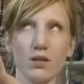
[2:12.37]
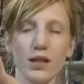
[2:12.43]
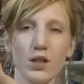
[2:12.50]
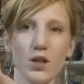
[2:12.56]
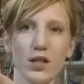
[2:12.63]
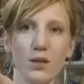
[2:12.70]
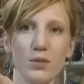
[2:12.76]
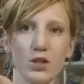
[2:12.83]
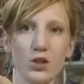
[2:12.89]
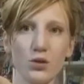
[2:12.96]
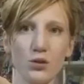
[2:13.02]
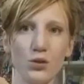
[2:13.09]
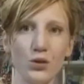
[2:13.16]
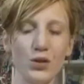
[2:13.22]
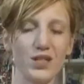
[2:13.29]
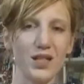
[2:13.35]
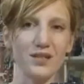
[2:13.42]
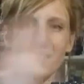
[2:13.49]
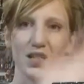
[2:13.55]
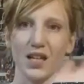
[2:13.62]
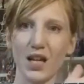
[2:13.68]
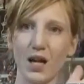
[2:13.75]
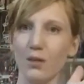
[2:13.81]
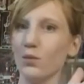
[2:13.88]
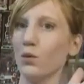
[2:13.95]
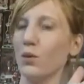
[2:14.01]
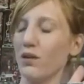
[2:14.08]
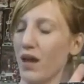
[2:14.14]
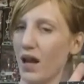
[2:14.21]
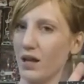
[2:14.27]
Cleo number 2 doesn't come
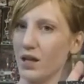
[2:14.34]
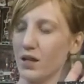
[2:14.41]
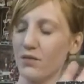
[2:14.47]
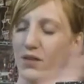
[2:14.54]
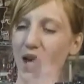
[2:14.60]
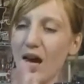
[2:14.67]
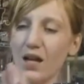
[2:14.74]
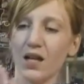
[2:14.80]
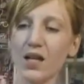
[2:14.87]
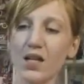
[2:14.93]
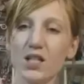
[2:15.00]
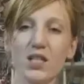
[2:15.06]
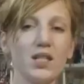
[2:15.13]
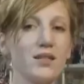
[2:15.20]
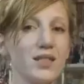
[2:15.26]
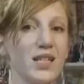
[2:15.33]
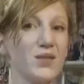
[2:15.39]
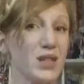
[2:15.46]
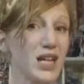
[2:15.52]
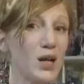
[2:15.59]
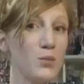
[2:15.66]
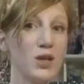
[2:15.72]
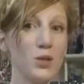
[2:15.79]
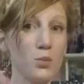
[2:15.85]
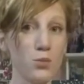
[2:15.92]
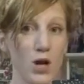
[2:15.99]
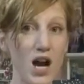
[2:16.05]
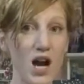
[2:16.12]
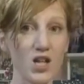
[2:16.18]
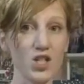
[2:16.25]
with any of that. She doesn't even come with a
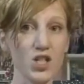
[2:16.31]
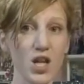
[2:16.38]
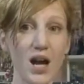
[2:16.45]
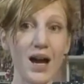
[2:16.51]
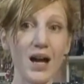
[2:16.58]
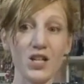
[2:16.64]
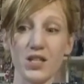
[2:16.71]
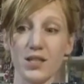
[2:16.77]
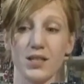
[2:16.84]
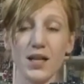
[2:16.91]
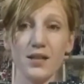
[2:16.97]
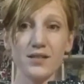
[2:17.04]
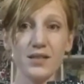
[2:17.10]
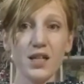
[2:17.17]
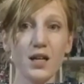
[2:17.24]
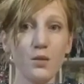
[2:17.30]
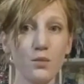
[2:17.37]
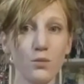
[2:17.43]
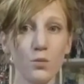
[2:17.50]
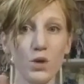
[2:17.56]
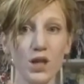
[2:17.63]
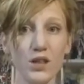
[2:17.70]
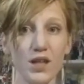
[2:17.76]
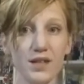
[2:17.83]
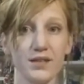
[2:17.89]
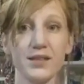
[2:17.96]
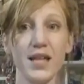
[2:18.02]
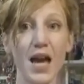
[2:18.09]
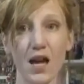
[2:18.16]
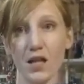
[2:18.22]
brush. She does come with a
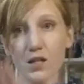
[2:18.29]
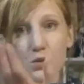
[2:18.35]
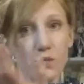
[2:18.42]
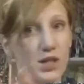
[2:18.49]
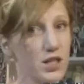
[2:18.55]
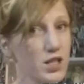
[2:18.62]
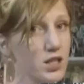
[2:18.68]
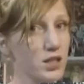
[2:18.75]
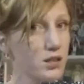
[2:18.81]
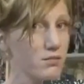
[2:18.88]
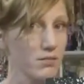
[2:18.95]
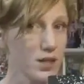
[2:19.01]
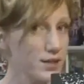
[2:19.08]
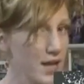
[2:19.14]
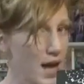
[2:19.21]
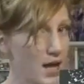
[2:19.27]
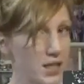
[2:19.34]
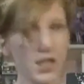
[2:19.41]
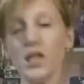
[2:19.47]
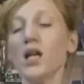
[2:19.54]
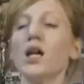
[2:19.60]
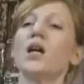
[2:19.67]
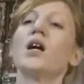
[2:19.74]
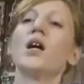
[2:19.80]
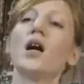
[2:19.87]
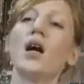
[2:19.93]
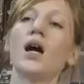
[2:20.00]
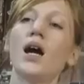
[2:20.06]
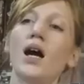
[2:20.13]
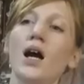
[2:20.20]
stand, which is handy,
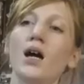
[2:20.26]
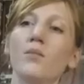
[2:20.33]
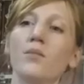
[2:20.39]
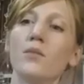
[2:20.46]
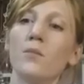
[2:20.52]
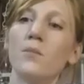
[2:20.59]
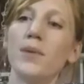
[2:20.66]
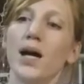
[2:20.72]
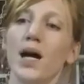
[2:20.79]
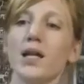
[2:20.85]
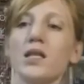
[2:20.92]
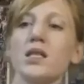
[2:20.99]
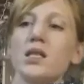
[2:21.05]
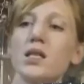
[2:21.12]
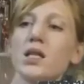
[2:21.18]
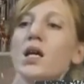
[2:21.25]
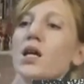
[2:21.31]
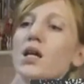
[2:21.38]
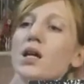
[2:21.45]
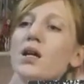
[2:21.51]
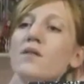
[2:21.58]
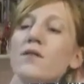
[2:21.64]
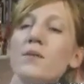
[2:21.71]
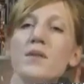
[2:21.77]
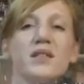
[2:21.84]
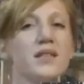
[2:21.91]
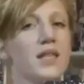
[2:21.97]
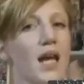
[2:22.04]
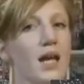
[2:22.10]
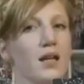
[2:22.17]
but from the
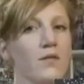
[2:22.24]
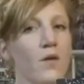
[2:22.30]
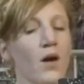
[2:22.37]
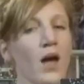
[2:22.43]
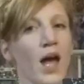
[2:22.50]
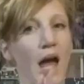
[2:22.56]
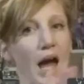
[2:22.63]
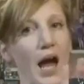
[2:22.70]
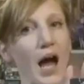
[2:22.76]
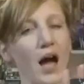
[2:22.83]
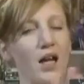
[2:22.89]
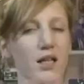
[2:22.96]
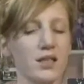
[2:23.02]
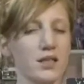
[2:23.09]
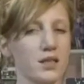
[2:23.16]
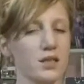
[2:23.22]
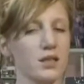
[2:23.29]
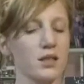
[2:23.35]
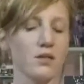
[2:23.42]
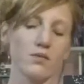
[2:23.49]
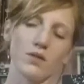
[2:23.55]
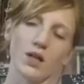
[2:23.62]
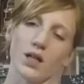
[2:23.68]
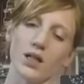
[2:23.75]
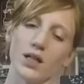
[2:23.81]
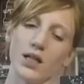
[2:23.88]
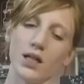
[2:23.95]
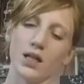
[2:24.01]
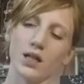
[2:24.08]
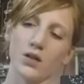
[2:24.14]
state of her hair, it's
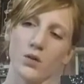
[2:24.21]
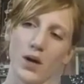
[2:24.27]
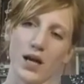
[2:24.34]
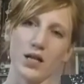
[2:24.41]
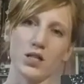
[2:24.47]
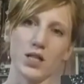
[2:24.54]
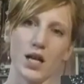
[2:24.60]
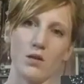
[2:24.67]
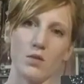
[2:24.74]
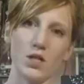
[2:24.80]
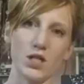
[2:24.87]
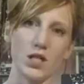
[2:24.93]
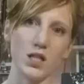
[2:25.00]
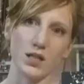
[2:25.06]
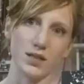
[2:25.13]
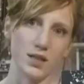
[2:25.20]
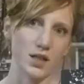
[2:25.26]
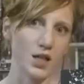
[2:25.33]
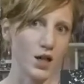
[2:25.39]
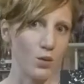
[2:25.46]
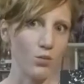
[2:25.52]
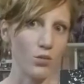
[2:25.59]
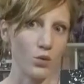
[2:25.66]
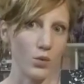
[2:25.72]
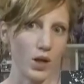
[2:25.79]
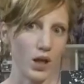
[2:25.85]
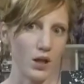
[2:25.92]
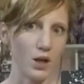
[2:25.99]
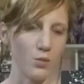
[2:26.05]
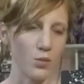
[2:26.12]
really quite a shame that she doesn't come
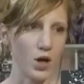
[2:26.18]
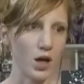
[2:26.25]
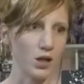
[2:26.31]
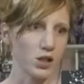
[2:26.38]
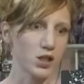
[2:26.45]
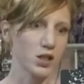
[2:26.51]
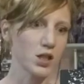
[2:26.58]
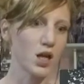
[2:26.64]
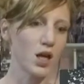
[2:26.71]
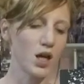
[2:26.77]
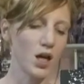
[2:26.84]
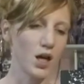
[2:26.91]
with a brush.